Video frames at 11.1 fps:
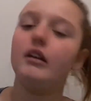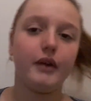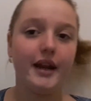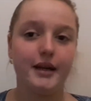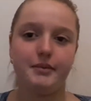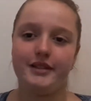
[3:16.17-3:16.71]

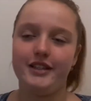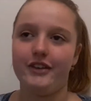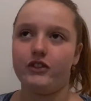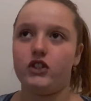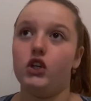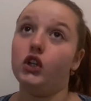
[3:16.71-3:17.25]
random
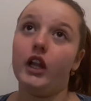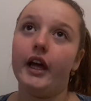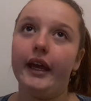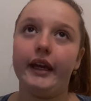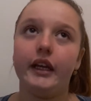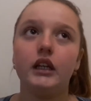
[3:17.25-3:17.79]
stuff. So,
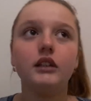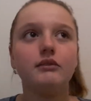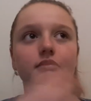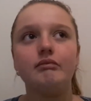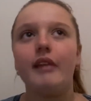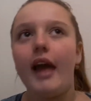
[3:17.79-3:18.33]
like,
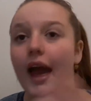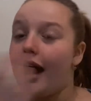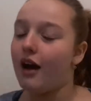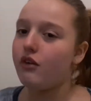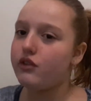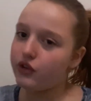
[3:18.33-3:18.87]

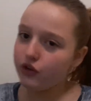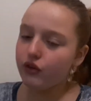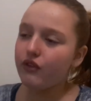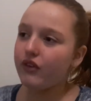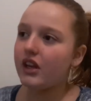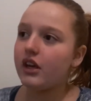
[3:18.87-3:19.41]
how
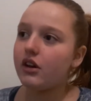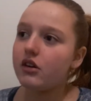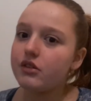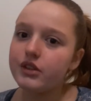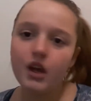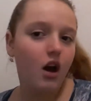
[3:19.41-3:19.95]
to
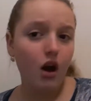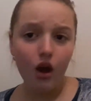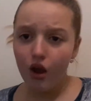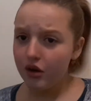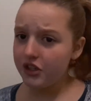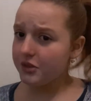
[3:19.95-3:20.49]
videos,
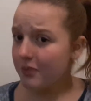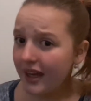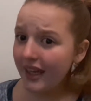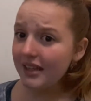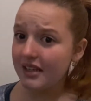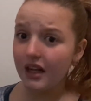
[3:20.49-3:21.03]
which
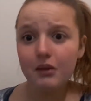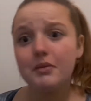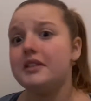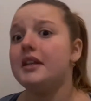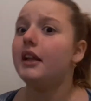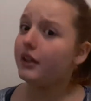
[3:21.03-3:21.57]
means I'll
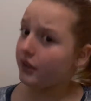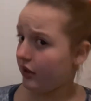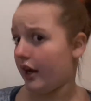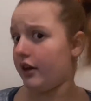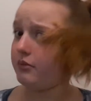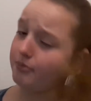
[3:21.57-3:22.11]
be telling you
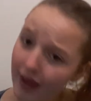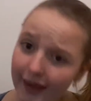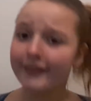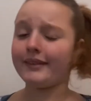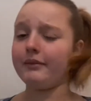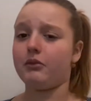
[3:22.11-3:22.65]
how to
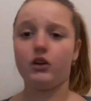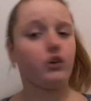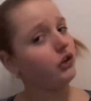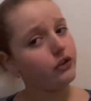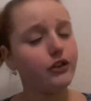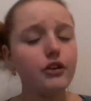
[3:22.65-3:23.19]
make something
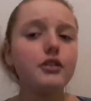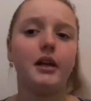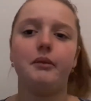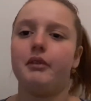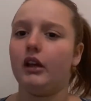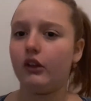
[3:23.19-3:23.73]
or do
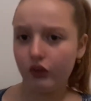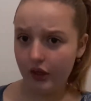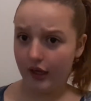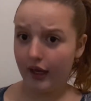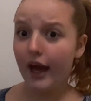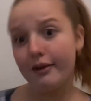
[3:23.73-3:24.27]
something. So,
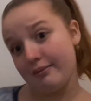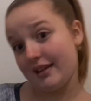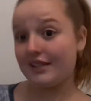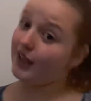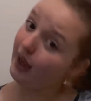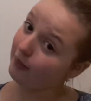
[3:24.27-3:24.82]
like, how to
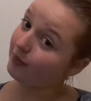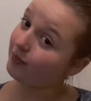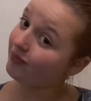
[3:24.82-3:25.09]
make slime